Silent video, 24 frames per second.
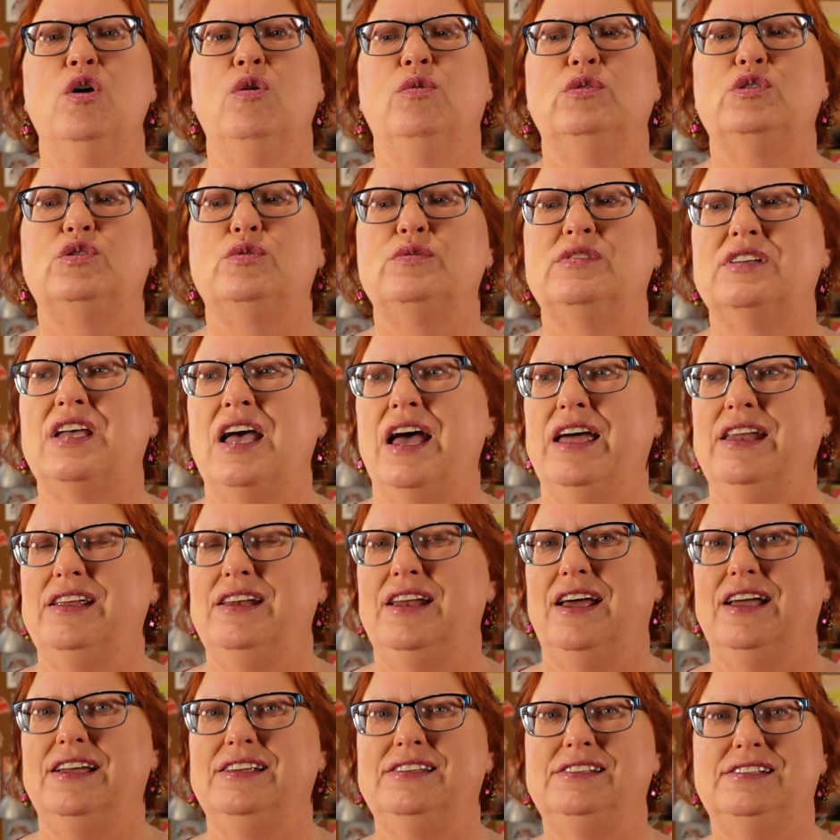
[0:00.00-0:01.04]
which was kind of
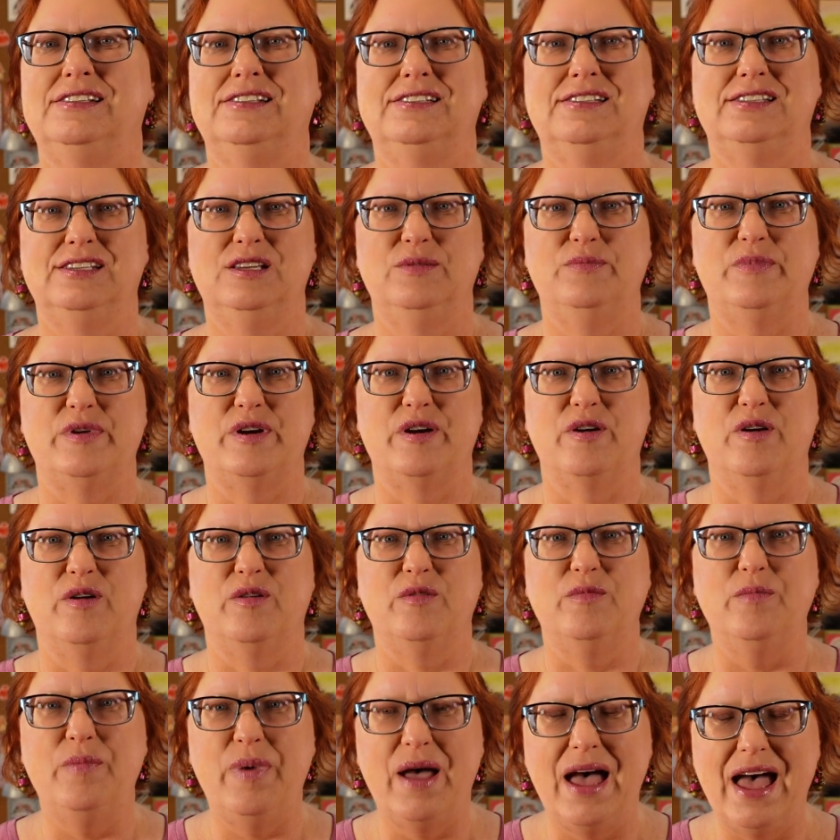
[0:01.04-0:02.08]
nice to sleep in our
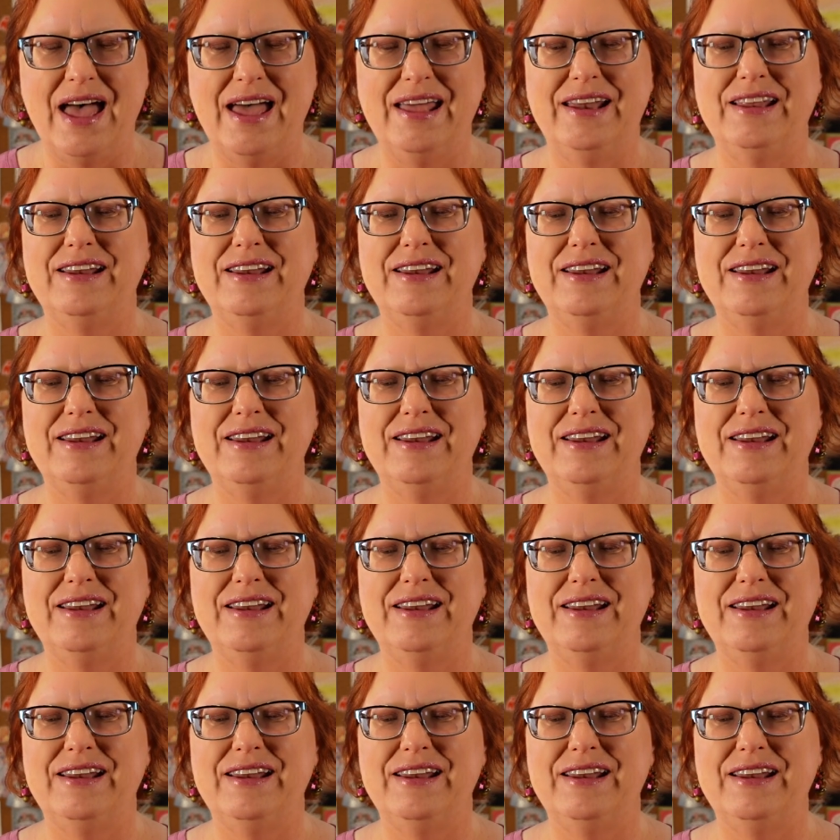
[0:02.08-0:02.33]
own bed